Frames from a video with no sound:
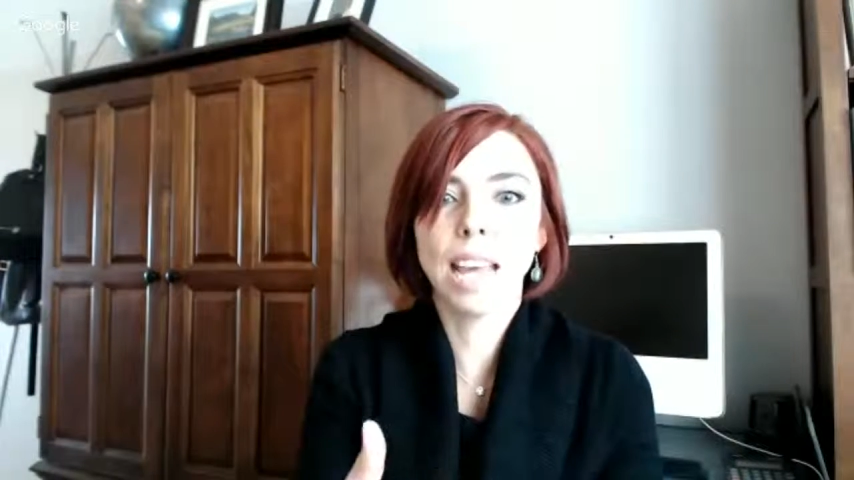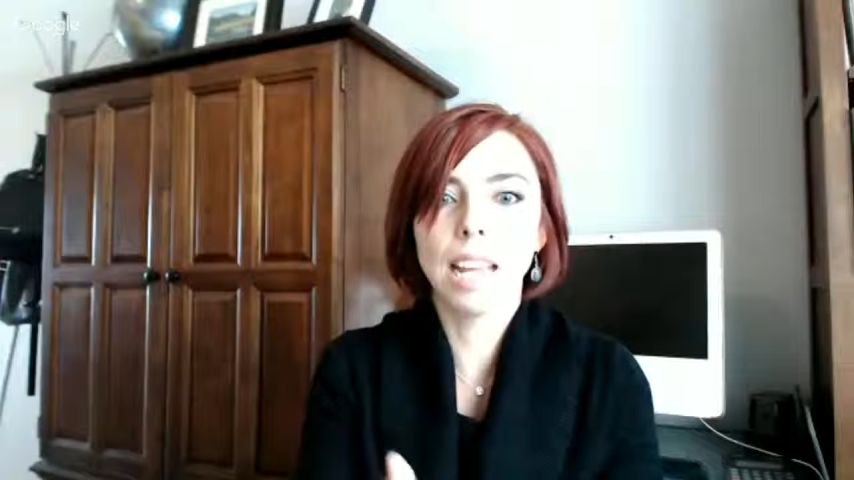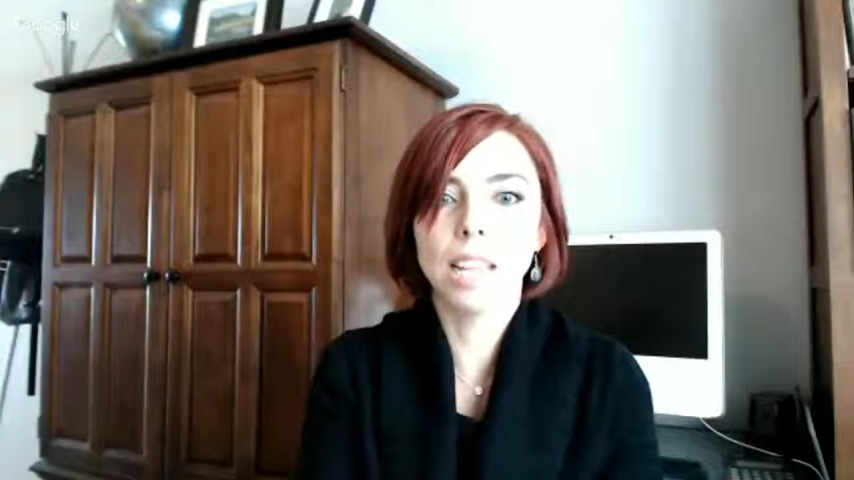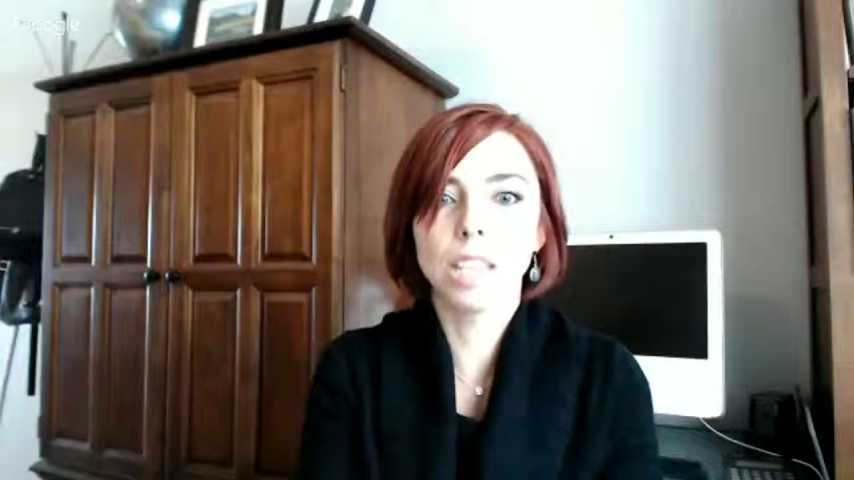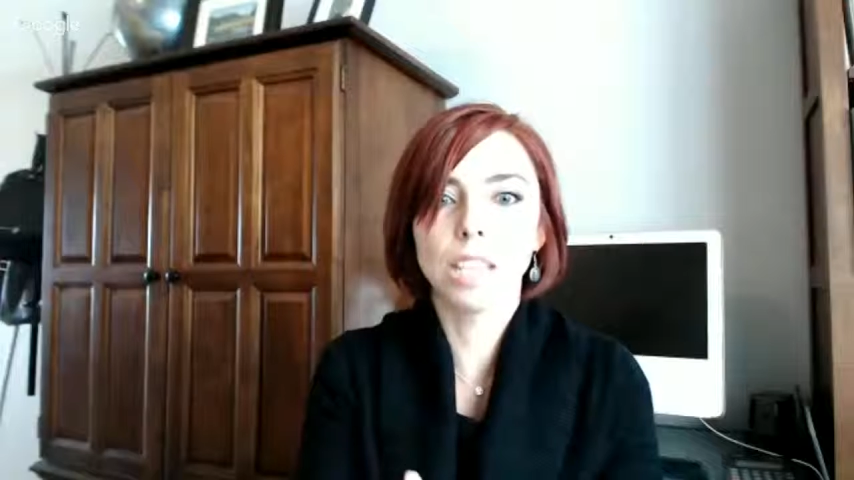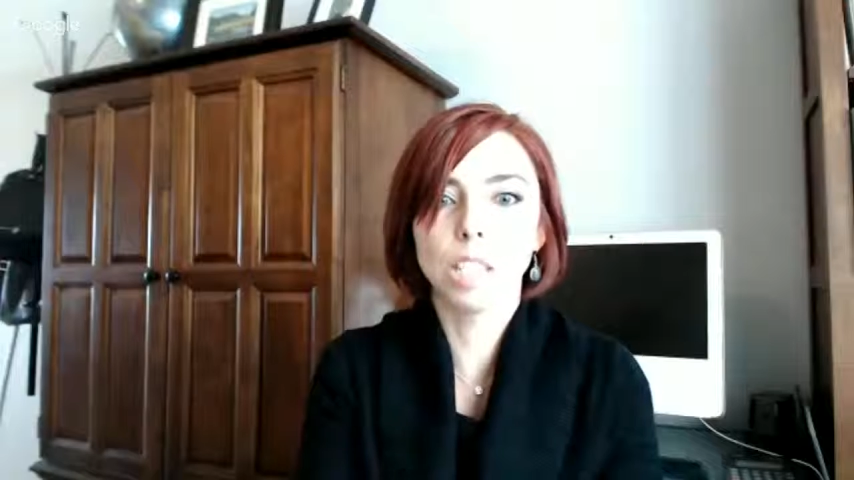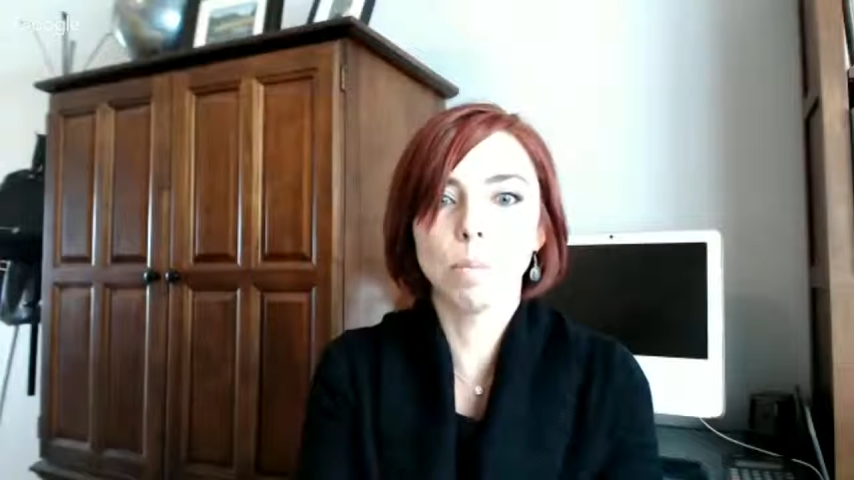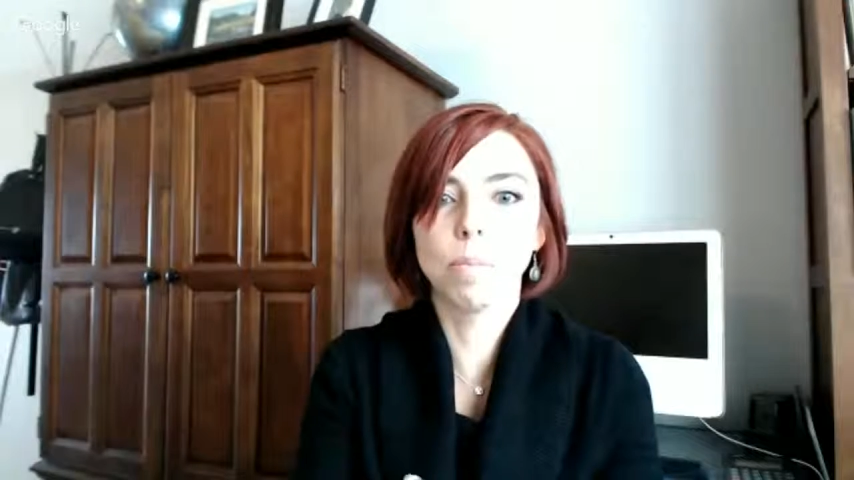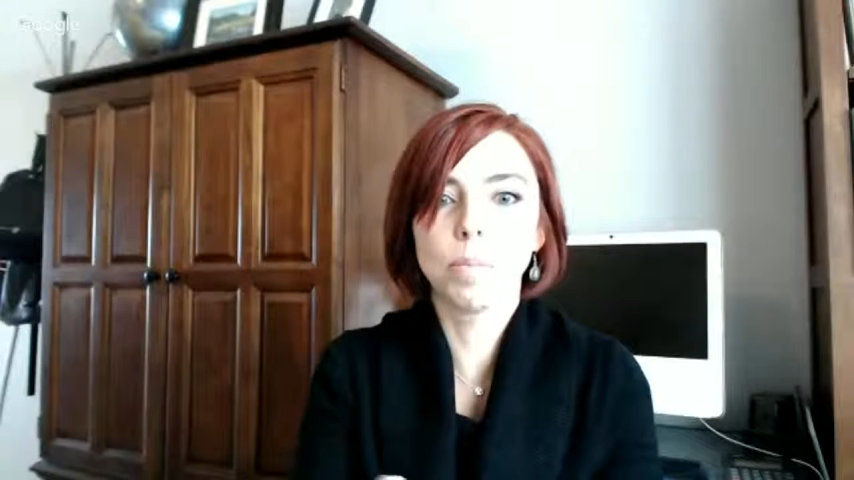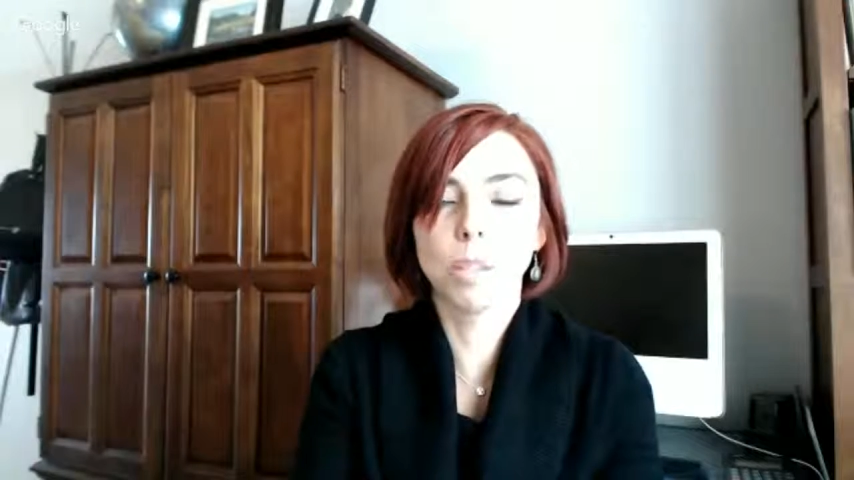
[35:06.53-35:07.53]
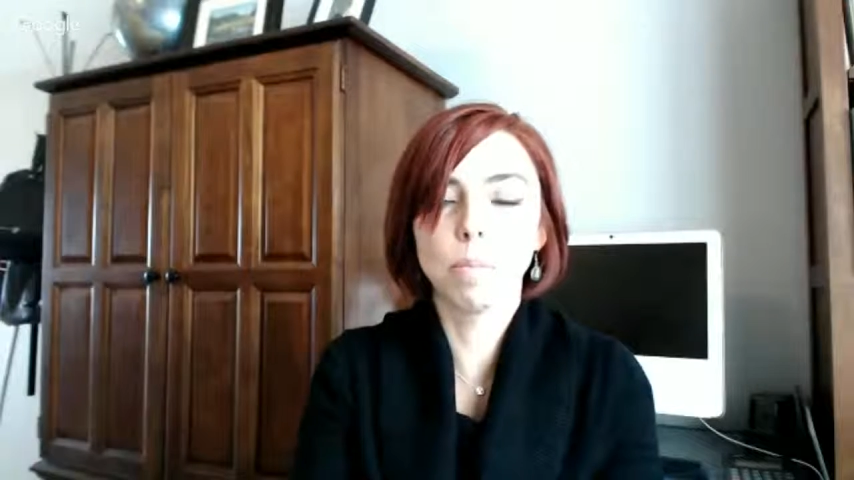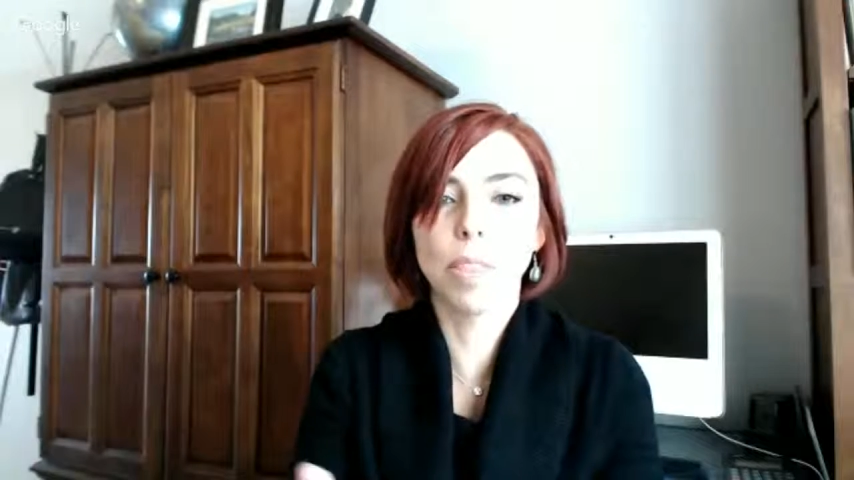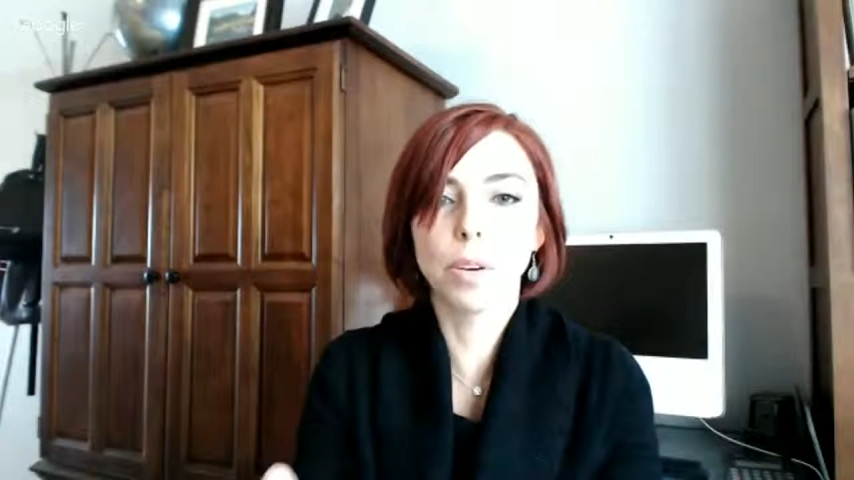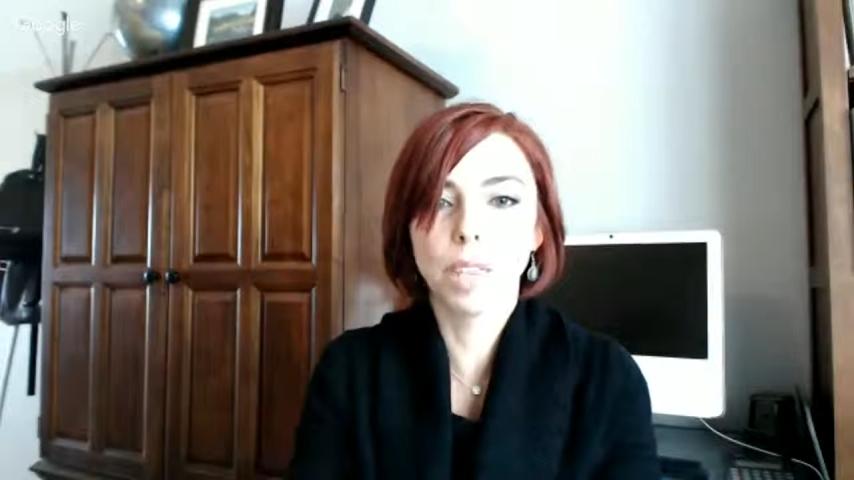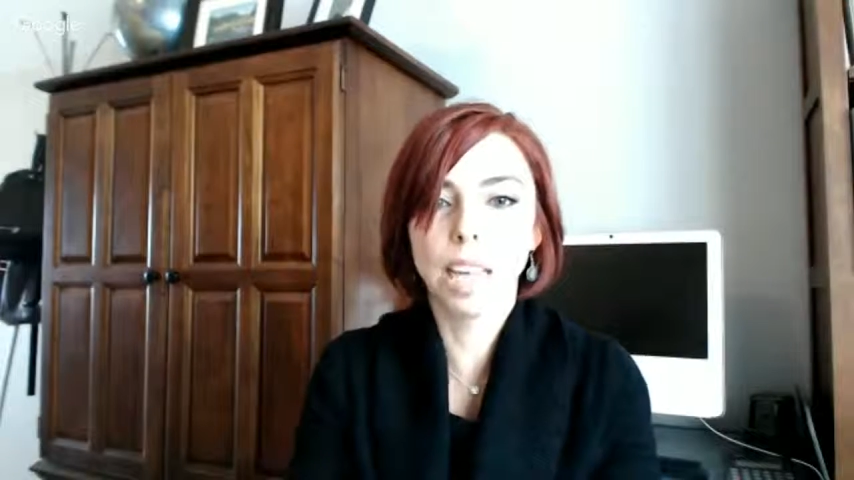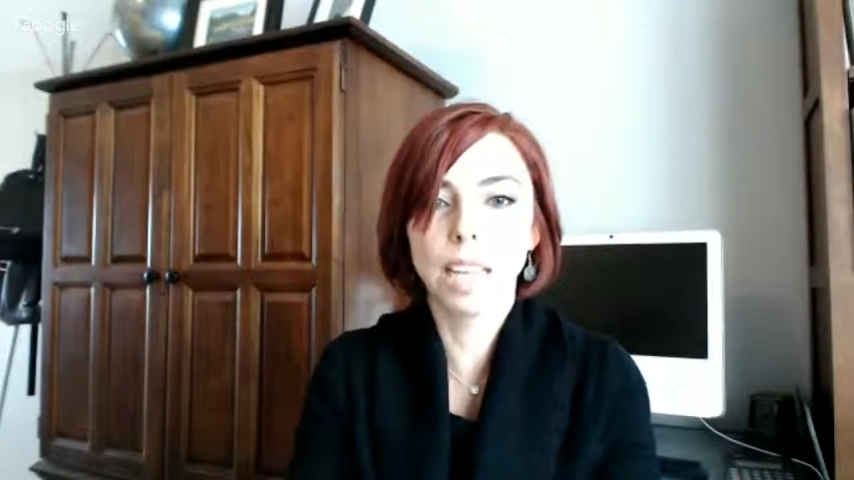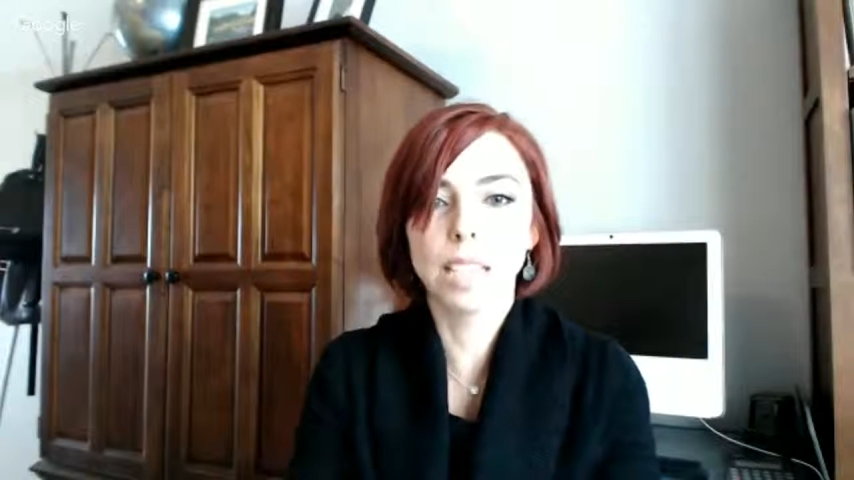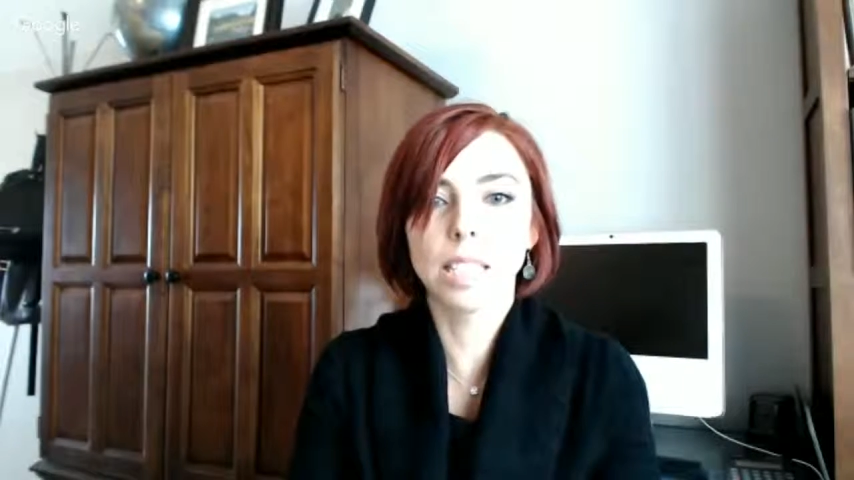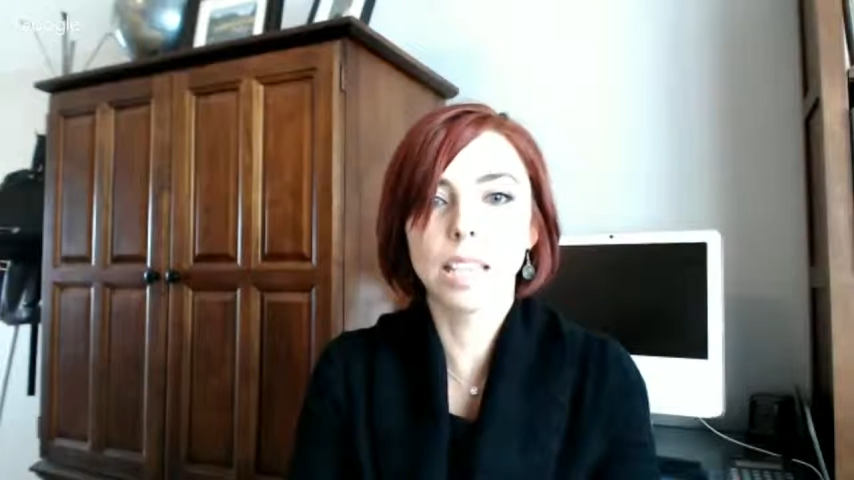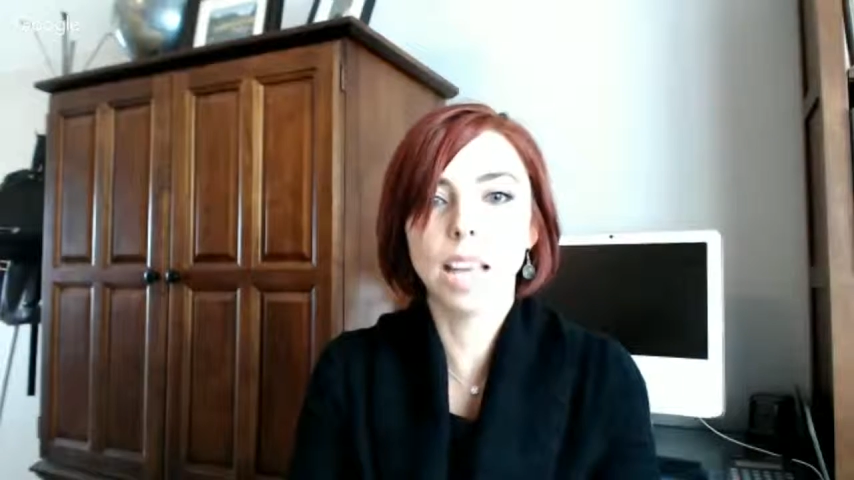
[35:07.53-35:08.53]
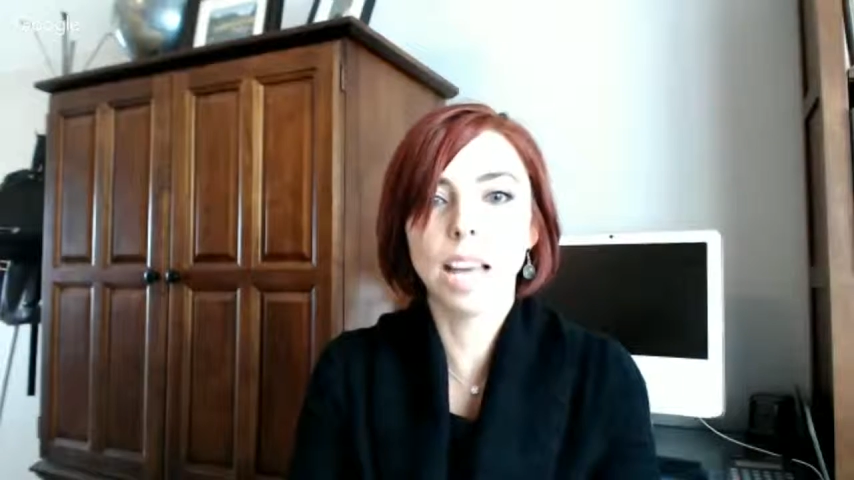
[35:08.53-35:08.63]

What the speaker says: and some other things